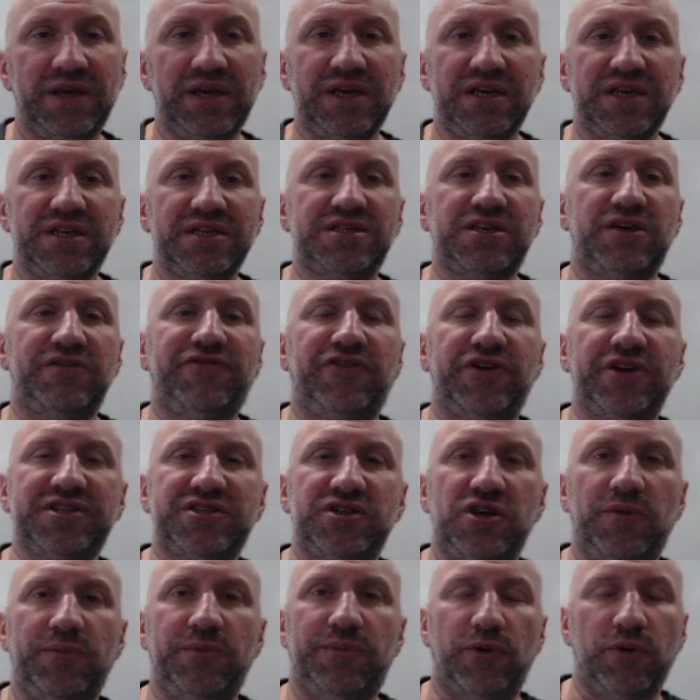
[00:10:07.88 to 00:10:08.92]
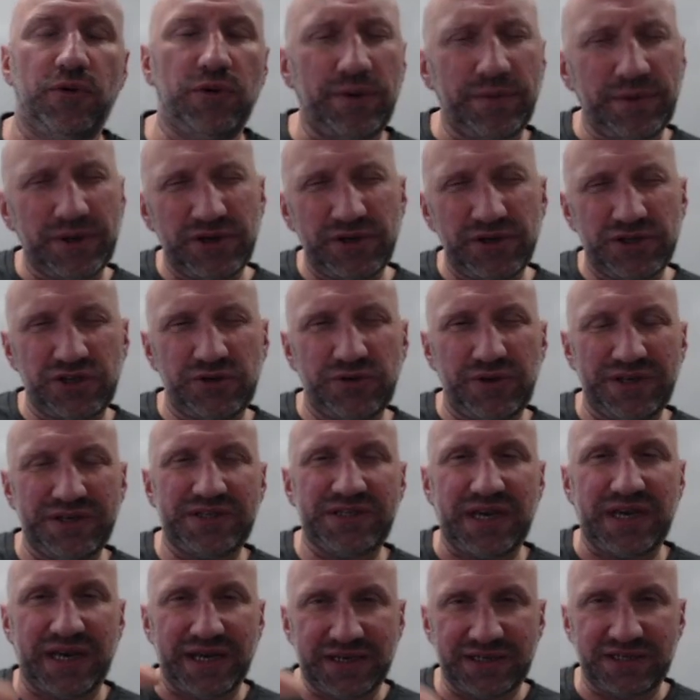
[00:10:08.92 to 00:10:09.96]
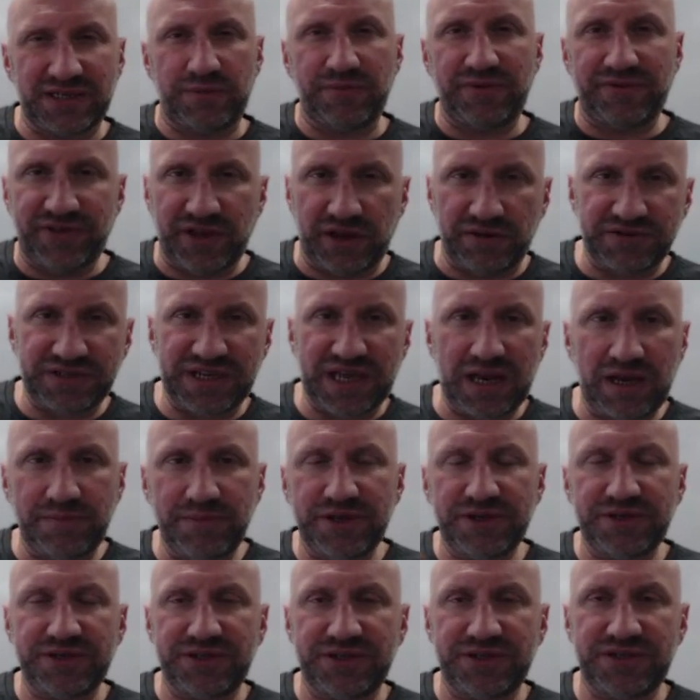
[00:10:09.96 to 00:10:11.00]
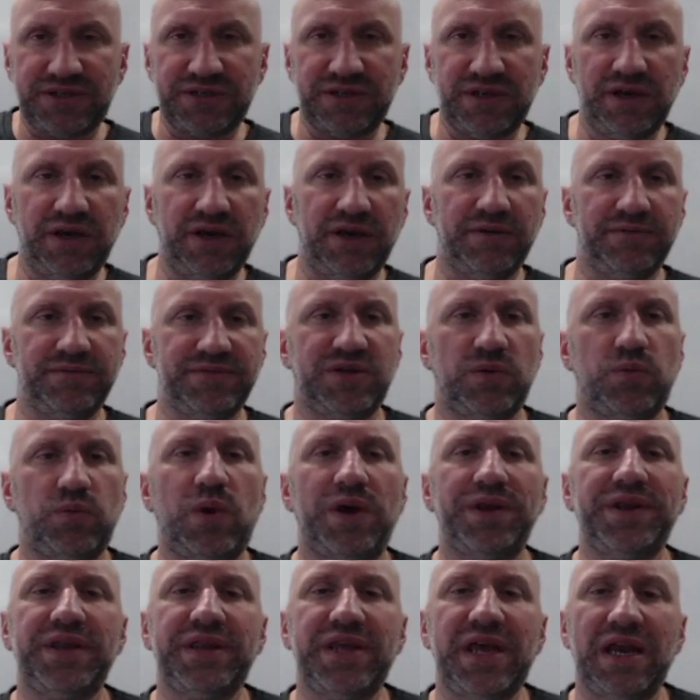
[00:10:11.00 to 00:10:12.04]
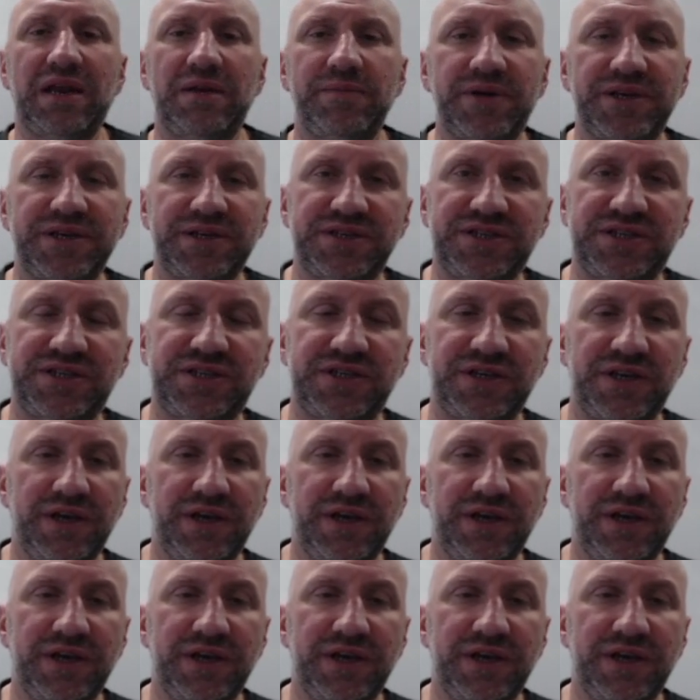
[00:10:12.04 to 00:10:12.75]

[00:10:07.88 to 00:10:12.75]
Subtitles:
So, for example, what I'm going to do here is take some of those elements. So one of the elements